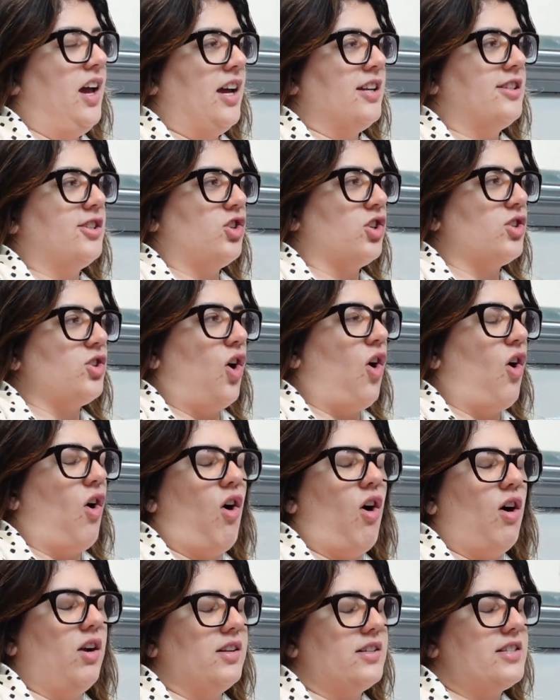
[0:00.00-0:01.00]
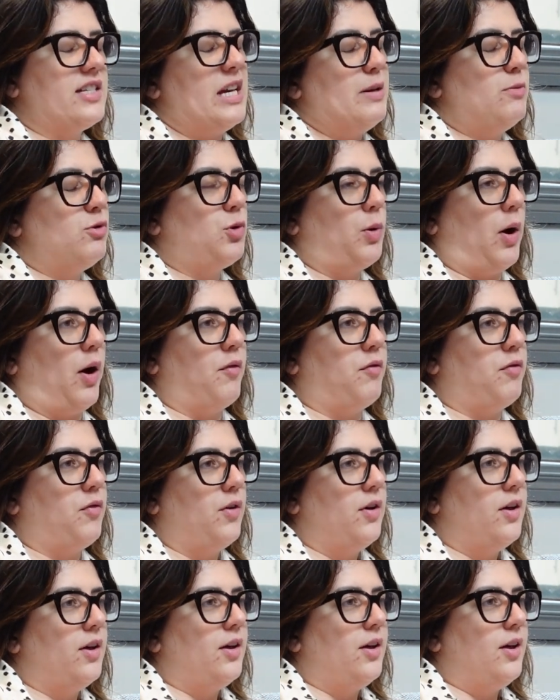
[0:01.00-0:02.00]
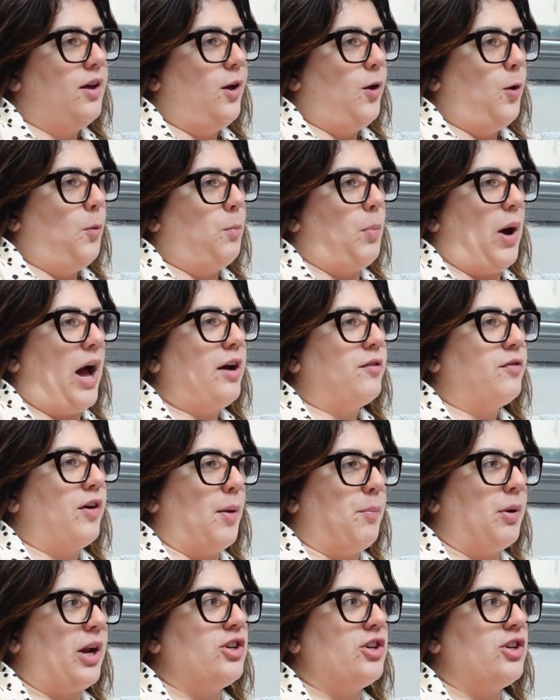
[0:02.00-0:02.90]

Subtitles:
It's just all seemed to have backfired.